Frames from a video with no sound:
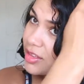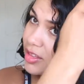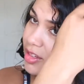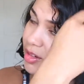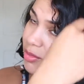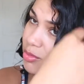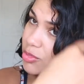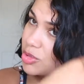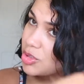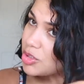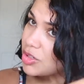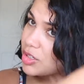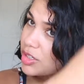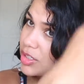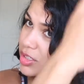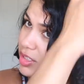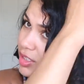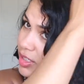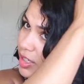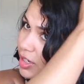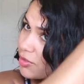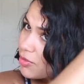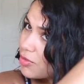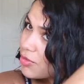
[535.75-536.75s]
that I'm trying
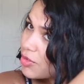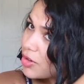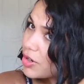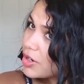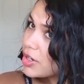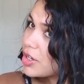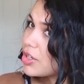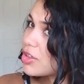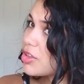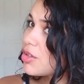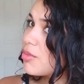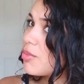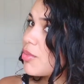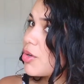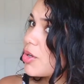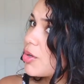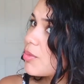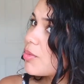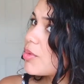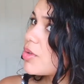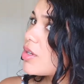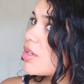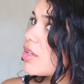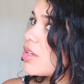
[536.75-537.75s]
to get right at the
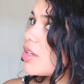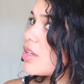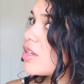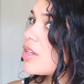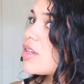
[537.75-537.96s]
moment.